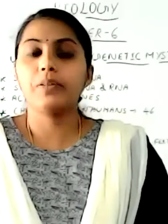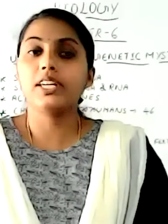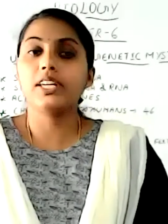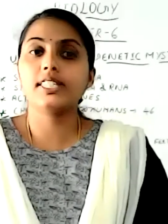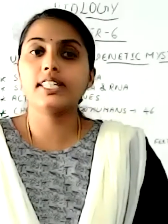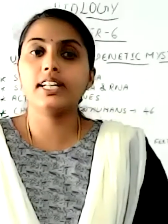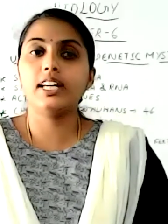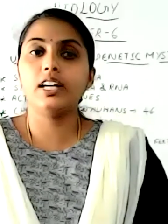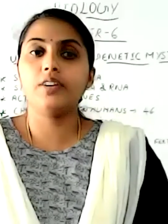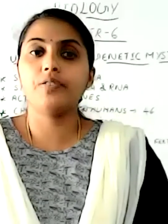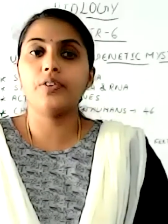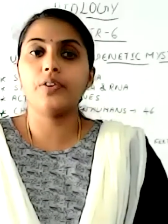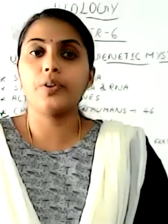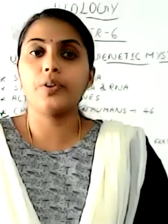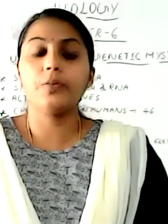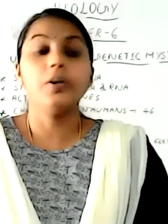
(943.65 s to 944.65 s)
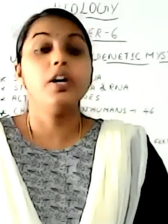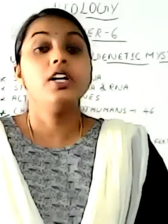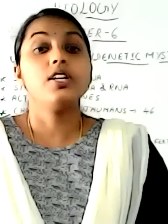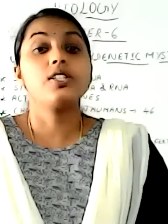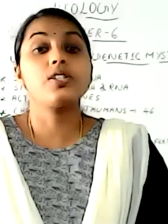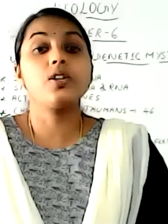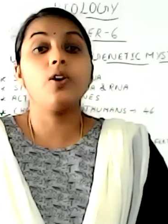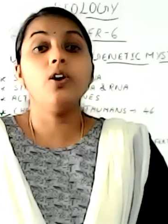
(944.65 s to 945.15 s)
Is it clear for you?
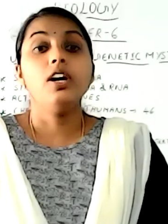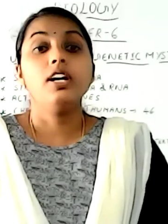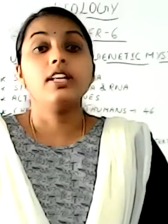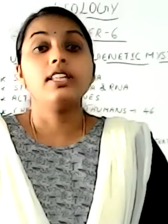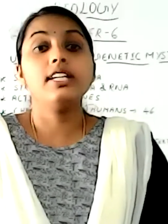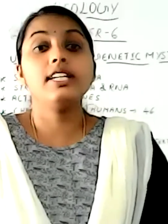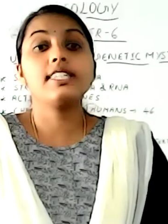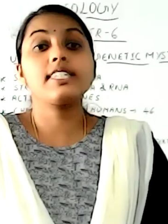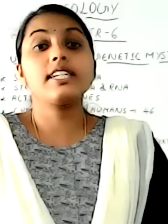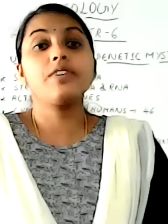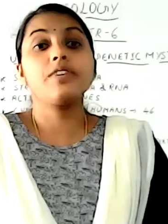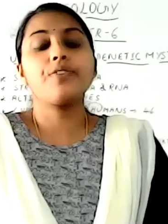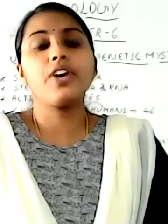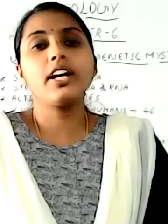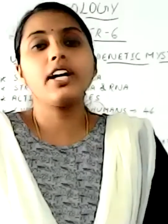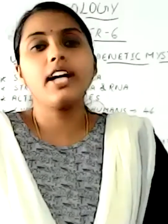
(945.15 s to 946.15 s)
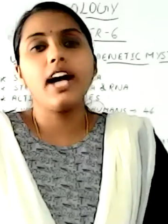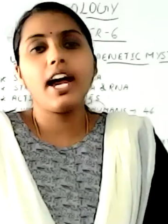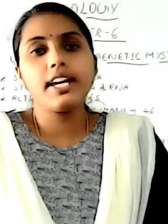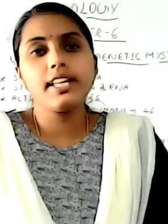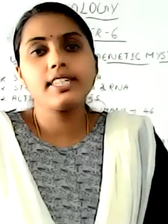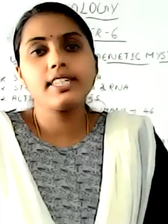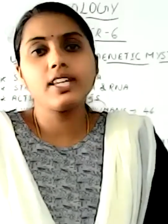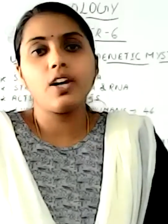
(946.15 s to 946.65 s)
So these different
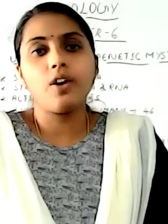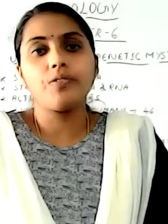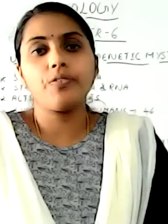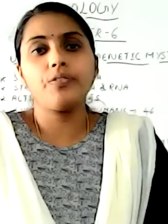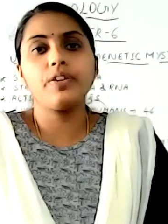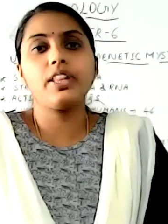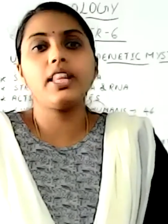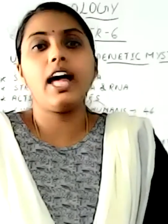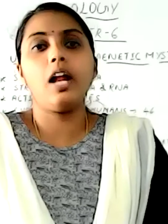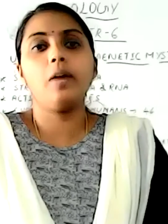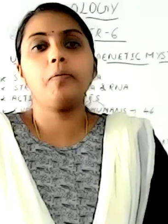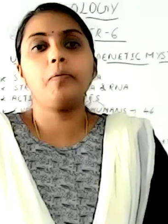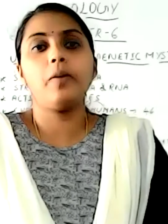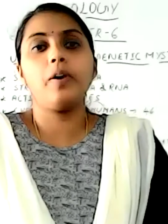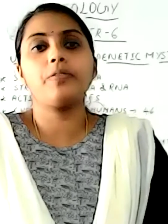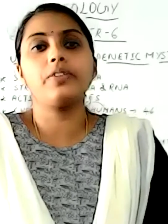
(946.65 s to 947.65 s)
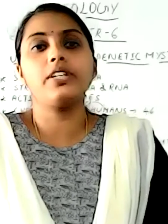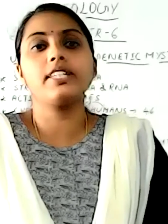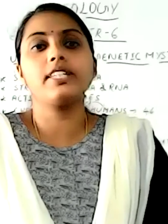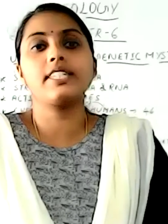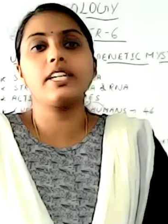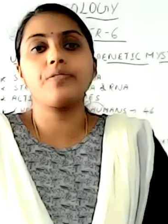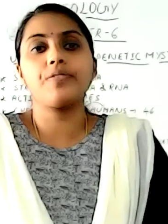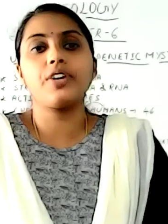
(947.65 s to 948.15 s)
kinds of, with the help of
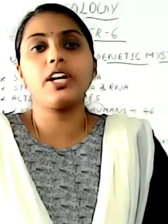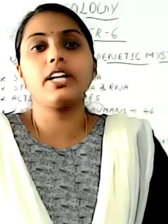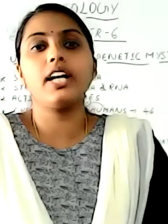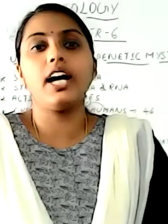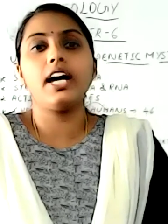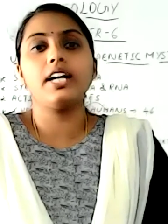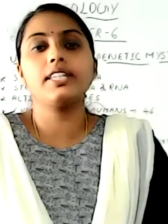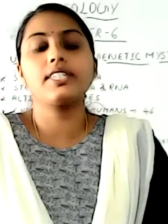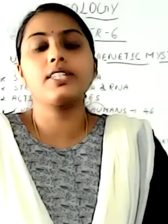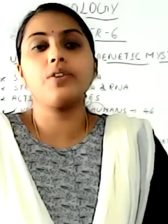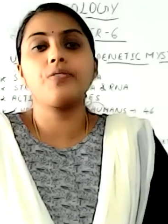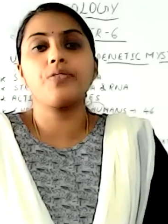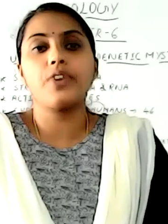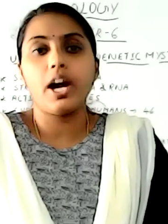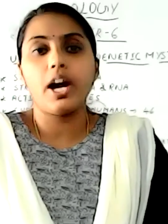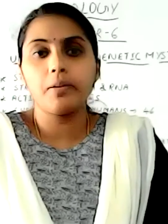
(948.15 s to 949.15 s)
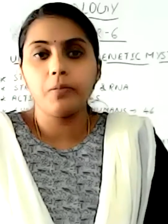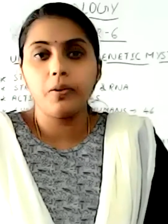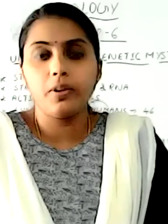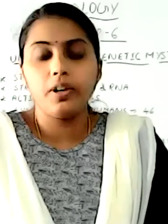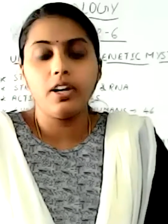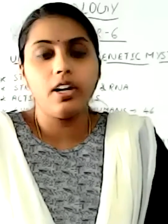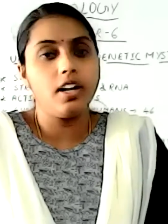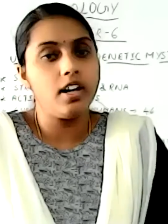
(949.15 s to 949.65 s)
these different kinds of
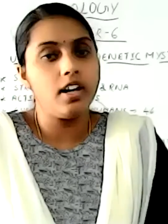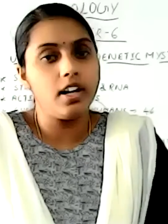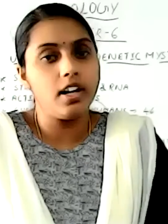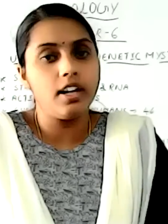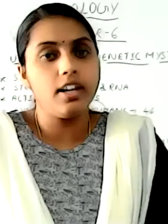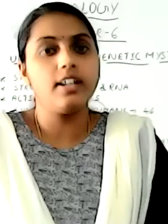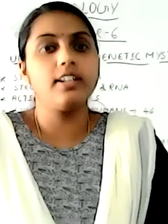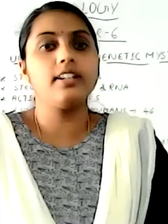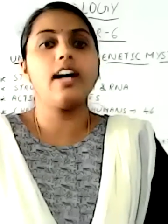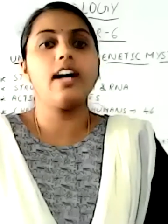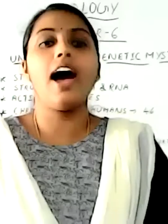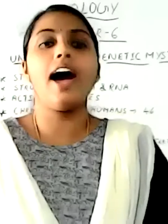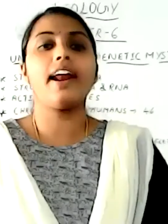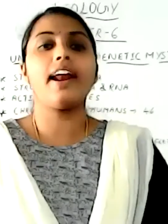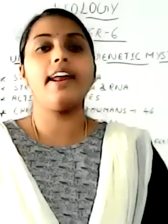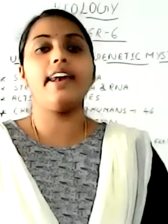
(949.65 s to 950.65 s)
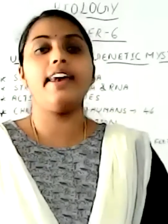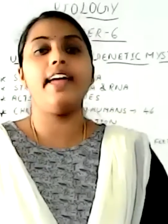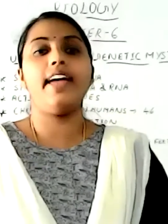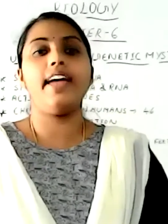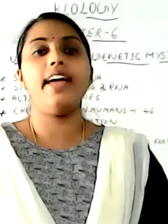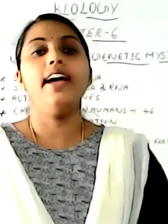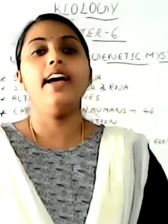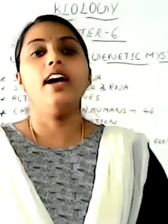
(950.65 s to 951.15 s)

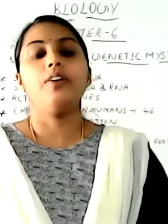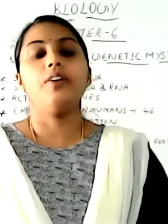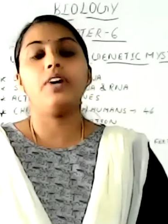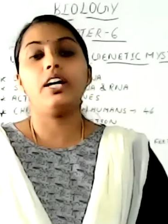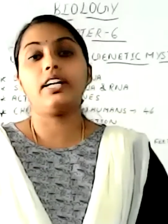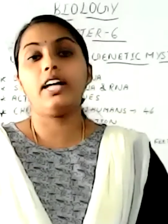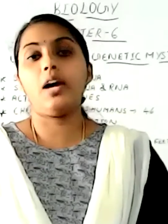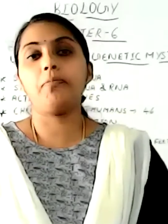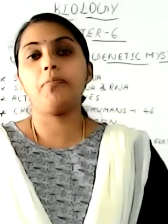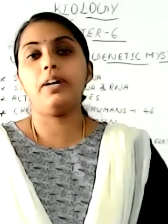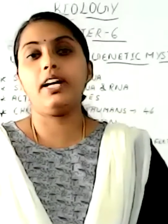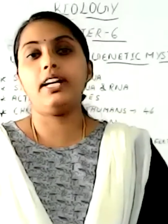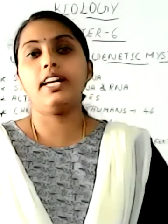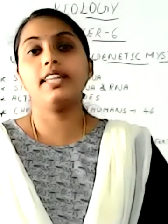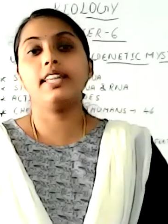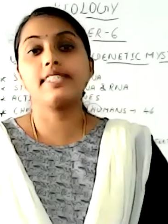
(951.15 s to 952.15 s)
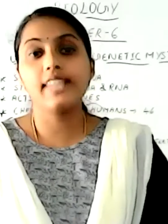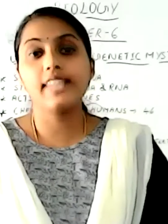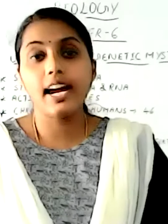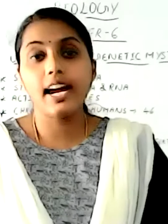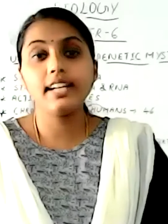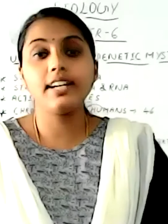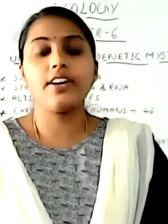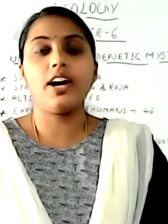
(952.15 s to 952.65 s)
RNA, what happens
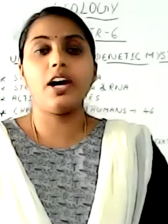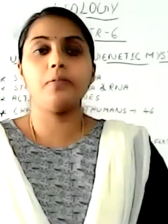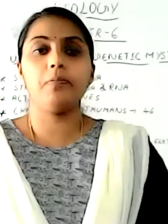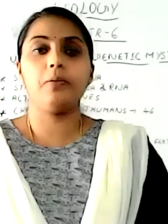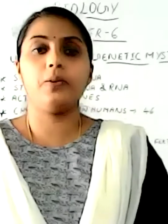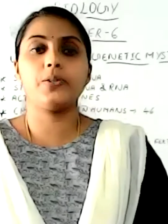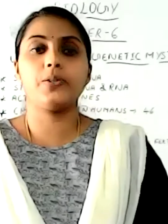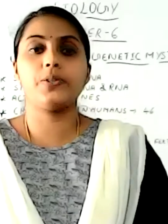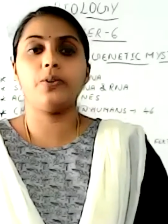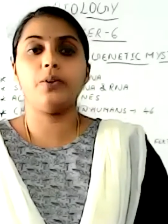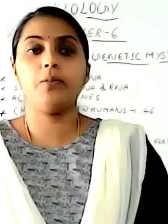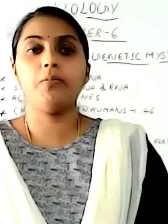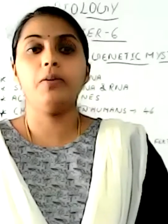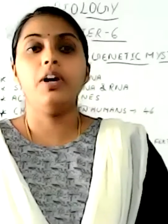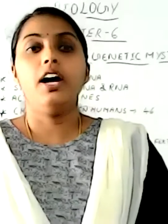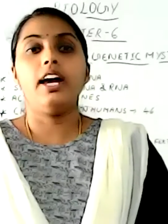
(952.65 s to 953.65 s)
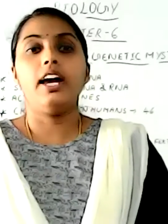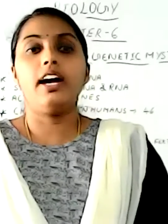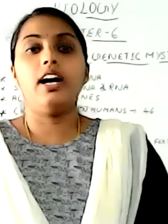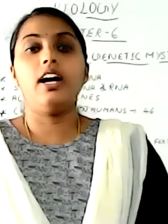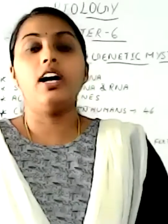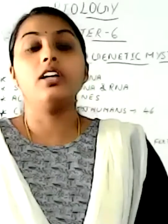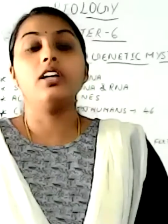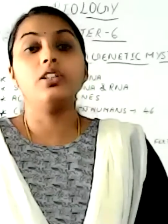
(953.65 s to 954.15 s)
inside the ribosome,
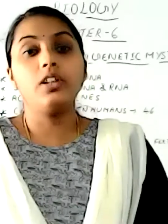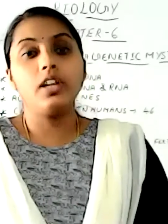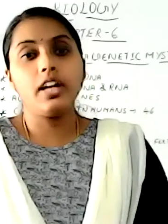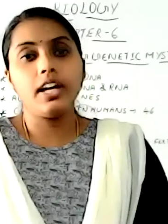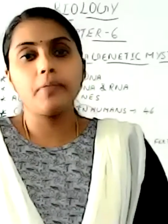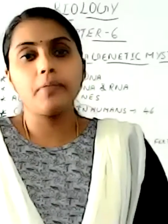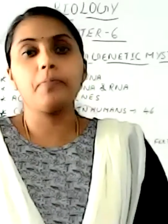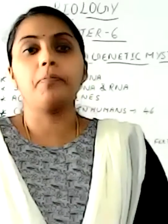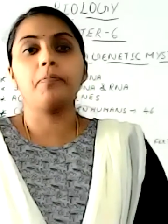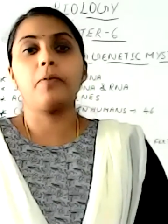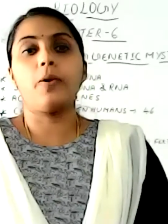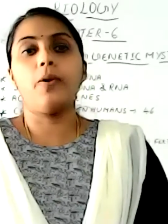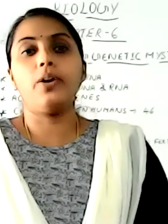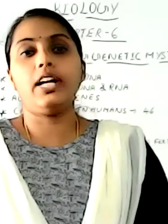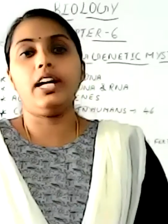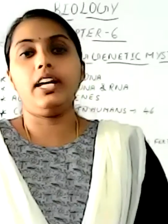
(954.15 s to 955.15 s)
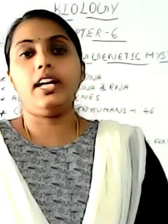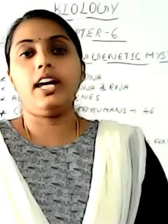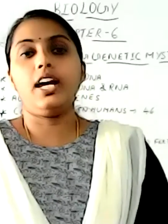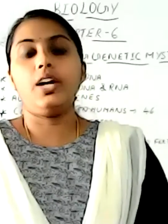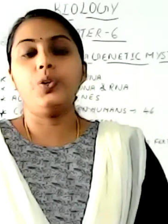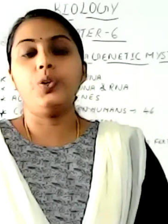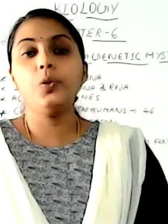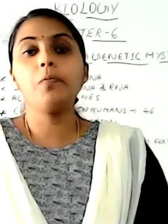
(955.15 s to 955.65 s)
a protein,
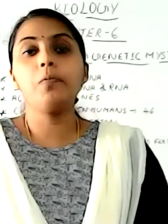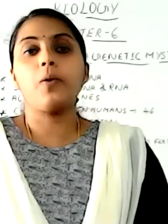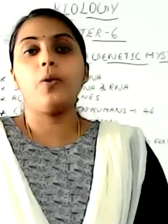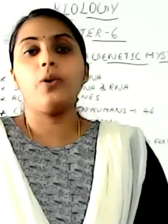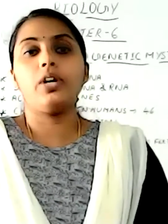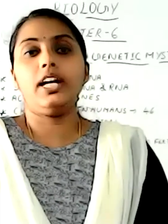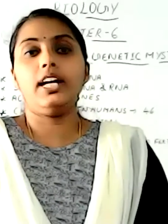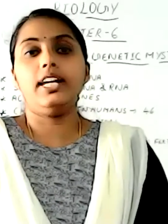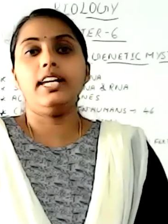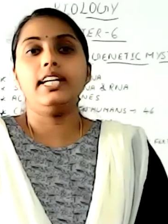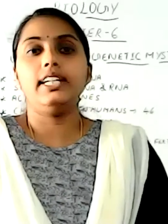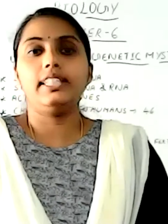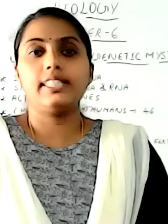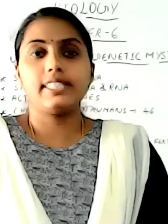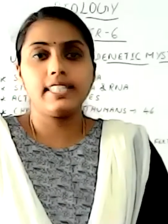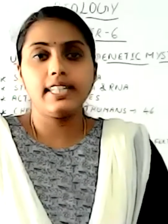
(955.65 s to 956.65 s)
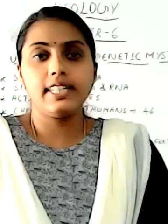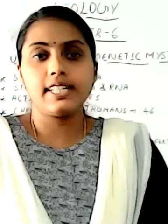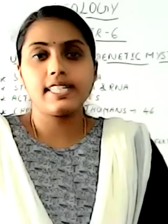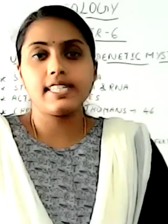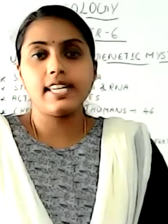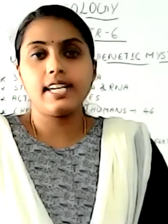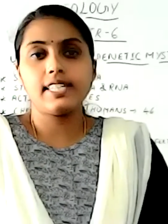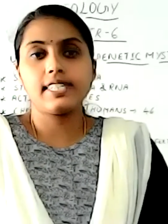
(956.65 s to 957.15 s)
a new protein is
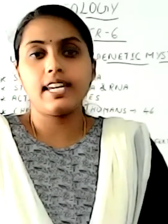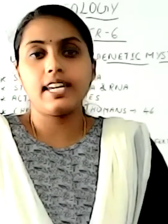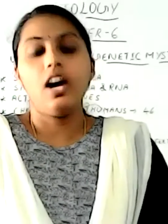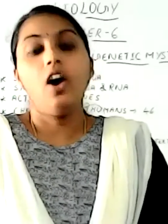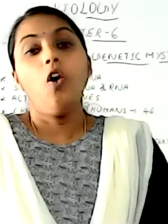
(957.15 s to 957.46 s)
synthesized.